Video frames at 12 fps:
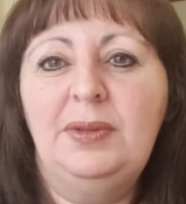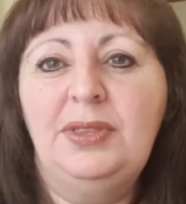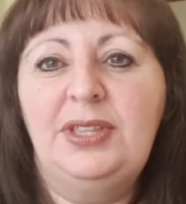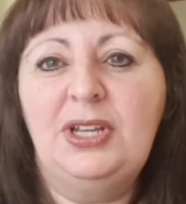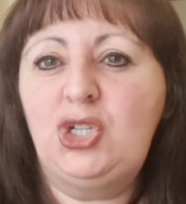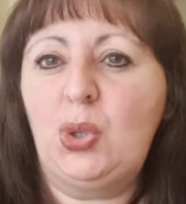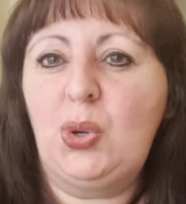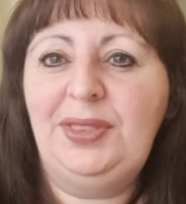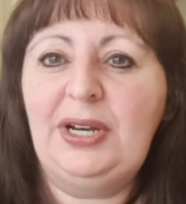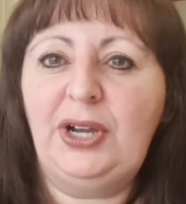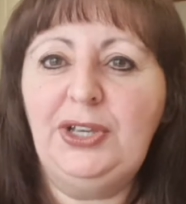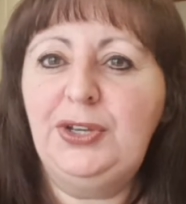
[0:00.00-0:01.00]
the join
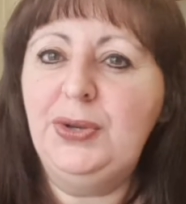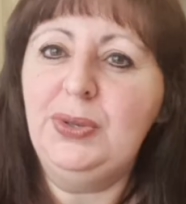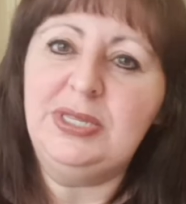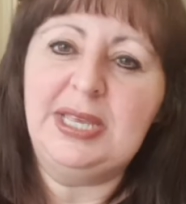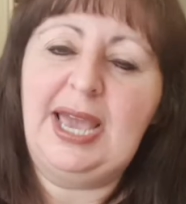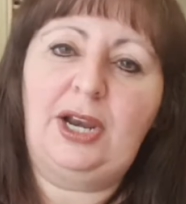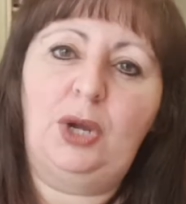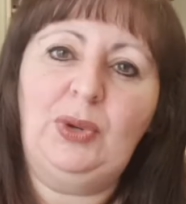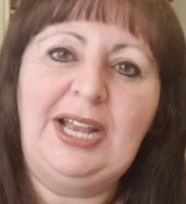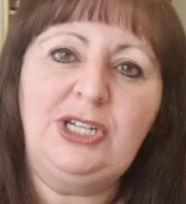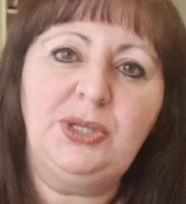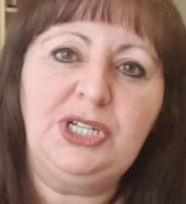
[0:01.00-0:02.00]
that I use, and I will
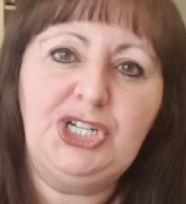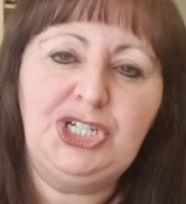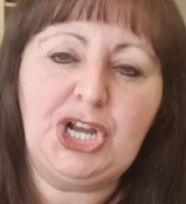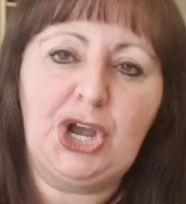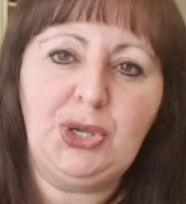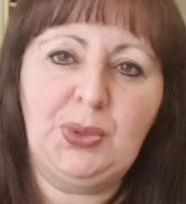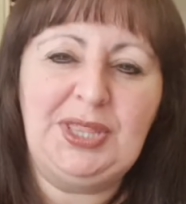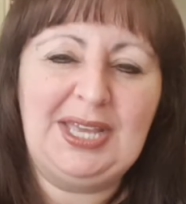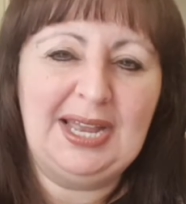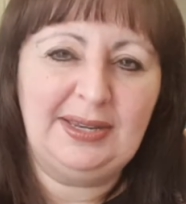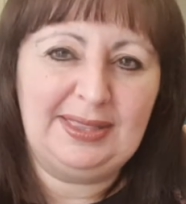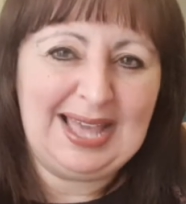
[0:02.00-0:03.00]
actually show you at the
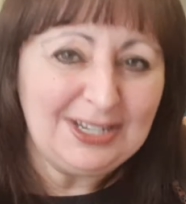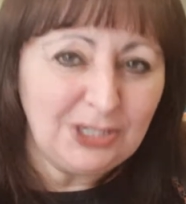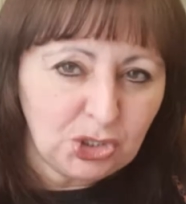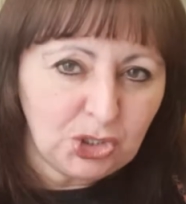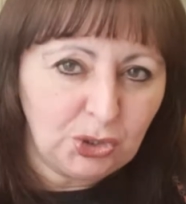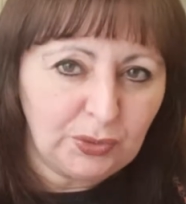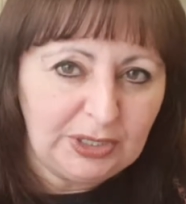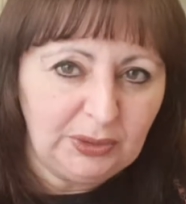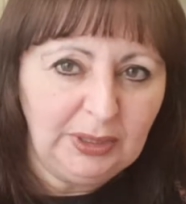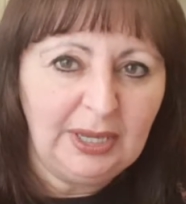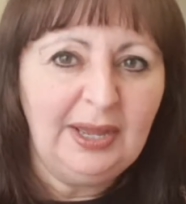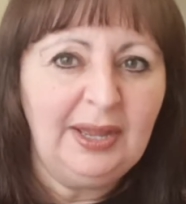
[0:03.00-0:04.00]
end of that
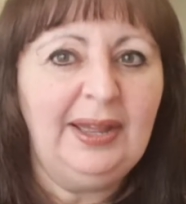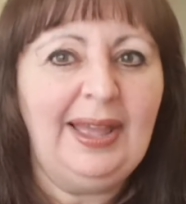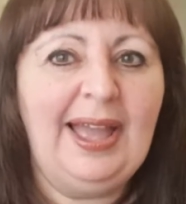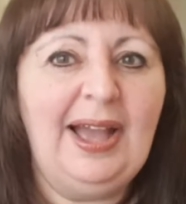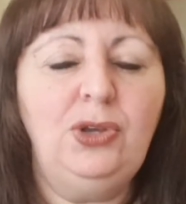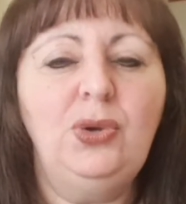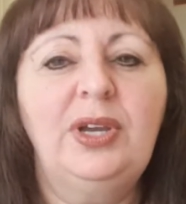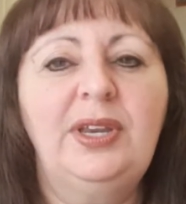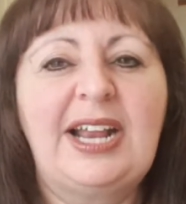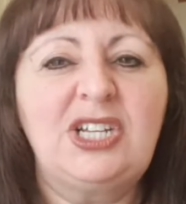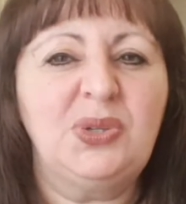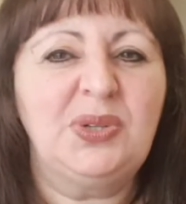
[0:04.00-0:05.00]
tutorial how you can
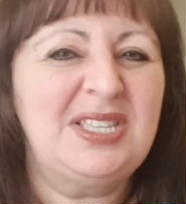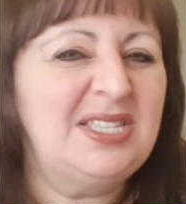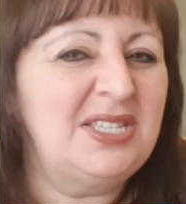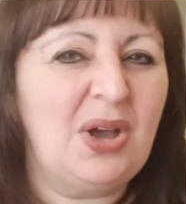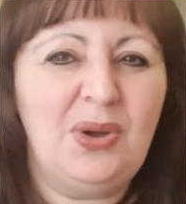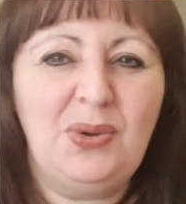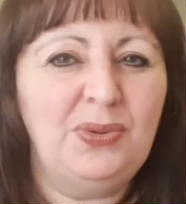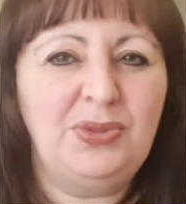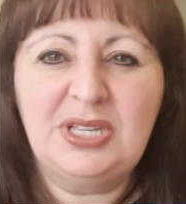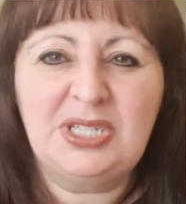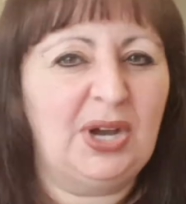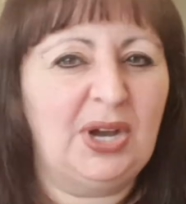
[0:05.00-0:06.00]
actually sew
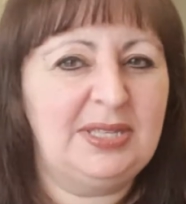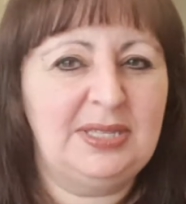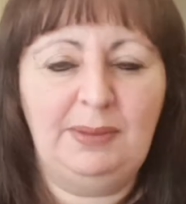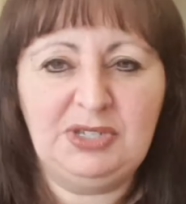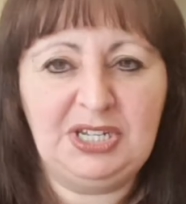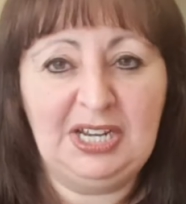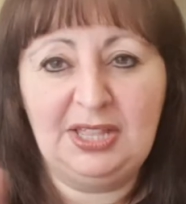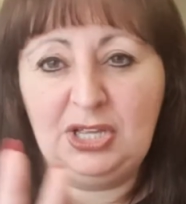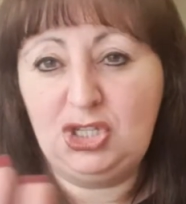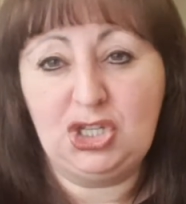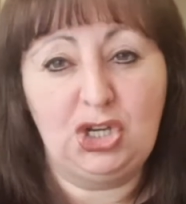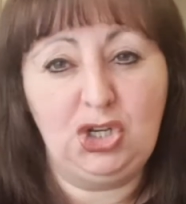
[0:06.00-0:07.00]
the side seams together,
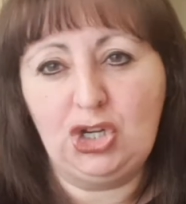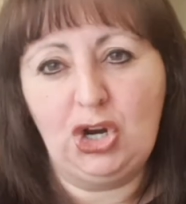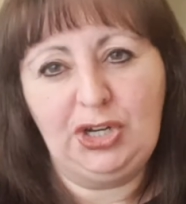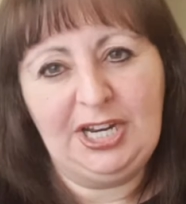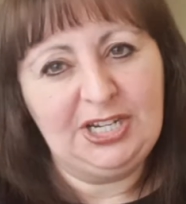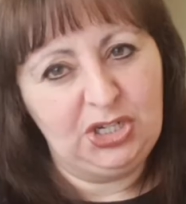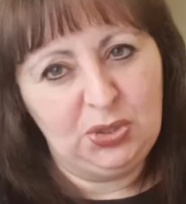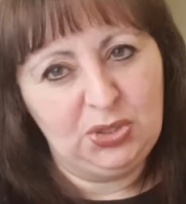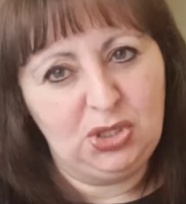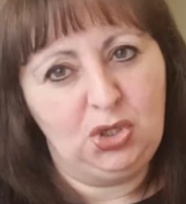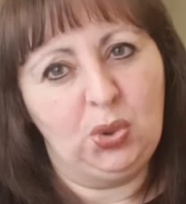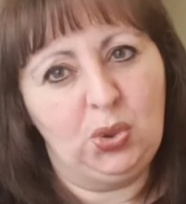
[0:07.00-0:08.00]
so you don't need to use
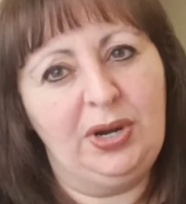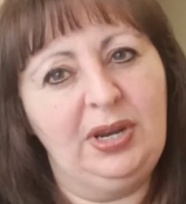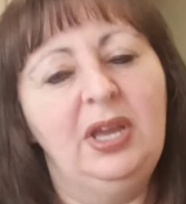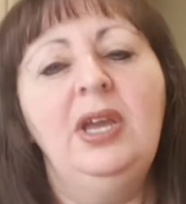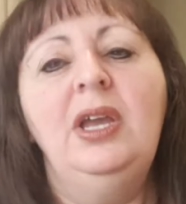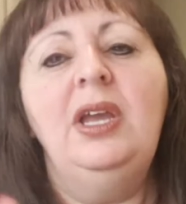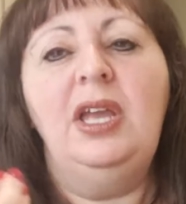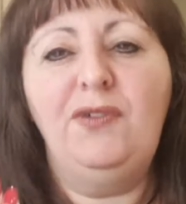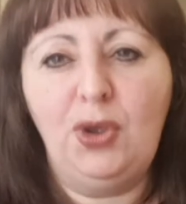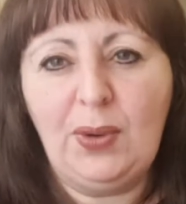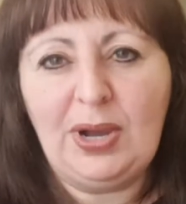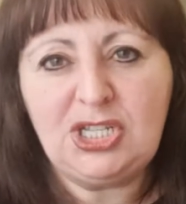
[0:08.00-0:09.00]
the join.
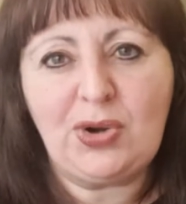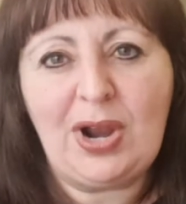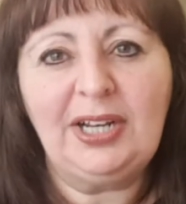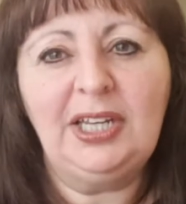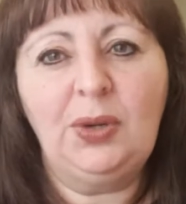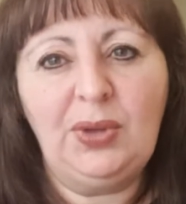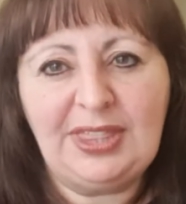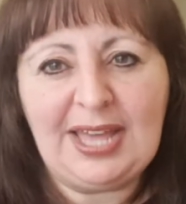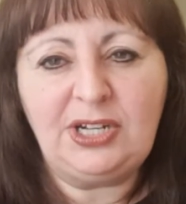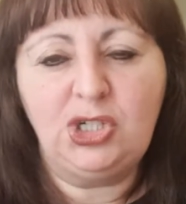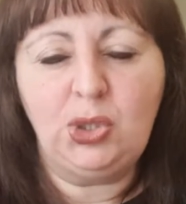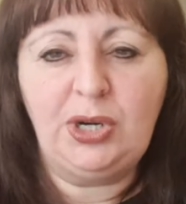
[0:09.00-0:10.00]
If you are struggling with
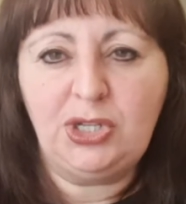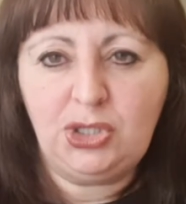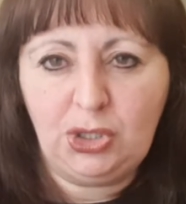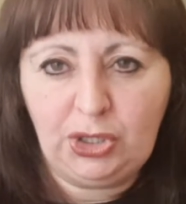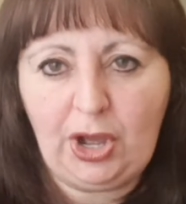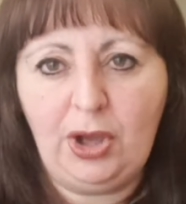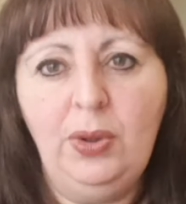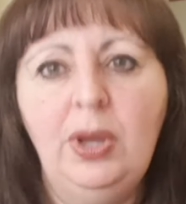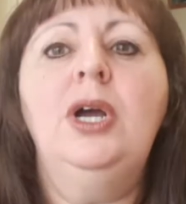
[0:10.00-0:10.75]
that join as you go,